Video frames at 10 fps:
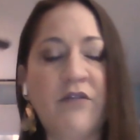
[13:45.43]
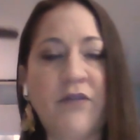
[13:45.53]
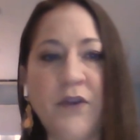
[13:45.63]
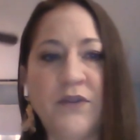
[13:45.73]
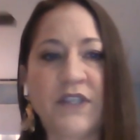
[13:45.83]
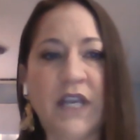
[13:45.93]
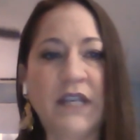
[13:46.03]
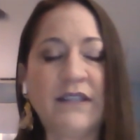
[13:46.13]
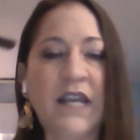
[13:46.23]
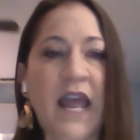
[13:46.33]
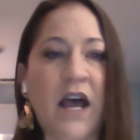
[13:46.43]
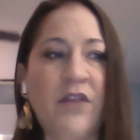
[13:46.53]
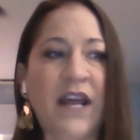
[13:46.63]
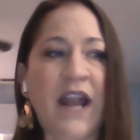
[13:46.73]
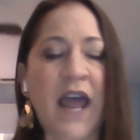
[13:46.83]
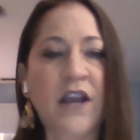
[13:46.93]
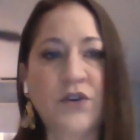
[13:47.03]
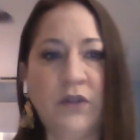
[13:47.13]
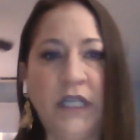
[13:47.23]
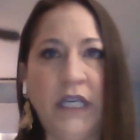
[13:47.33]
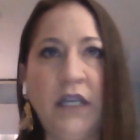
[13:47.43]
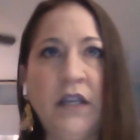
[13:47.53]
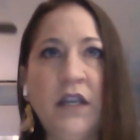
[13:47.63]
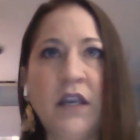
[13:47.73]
for those things, and how that actually